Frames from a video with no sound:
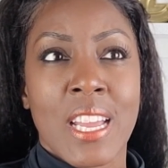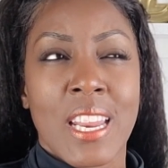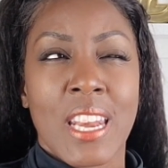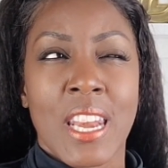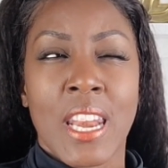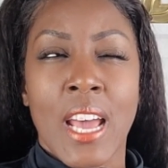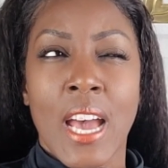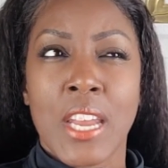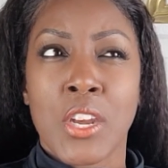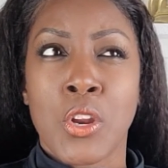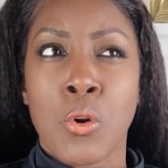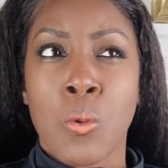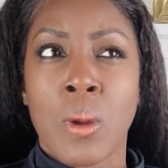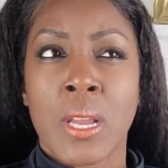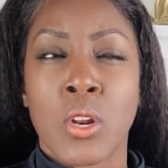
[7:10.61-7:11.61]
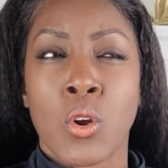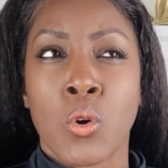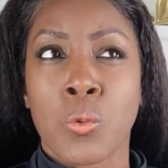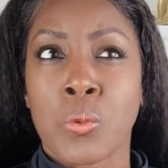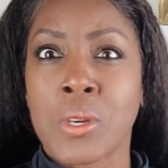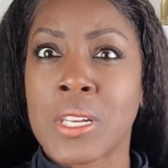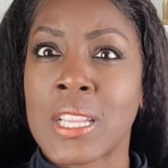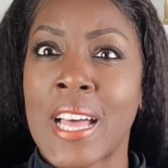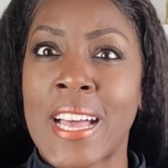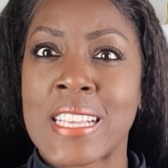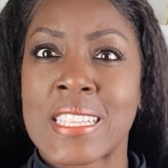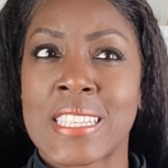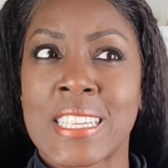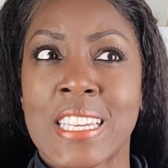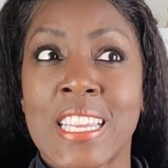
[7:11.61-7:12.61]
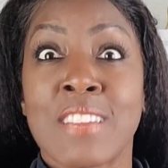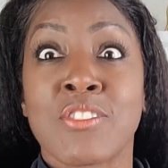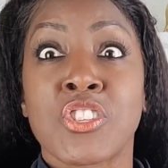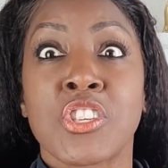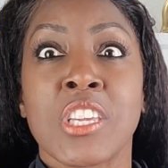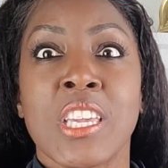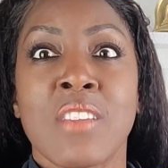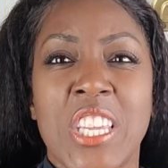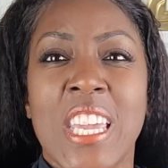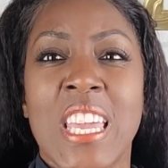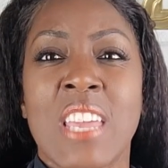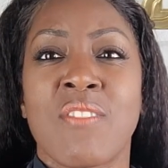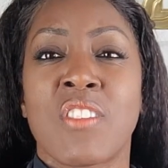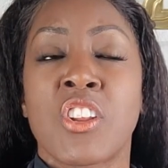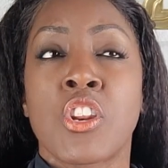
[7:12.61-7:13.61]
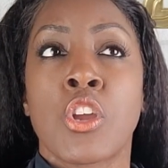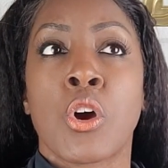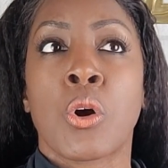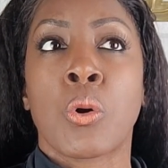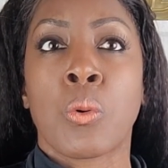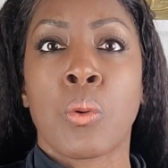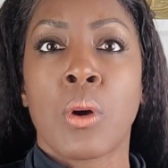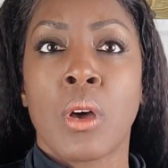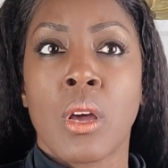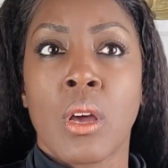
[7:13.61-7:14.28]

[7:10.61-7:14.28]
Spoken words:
not knowing or realizing if she even know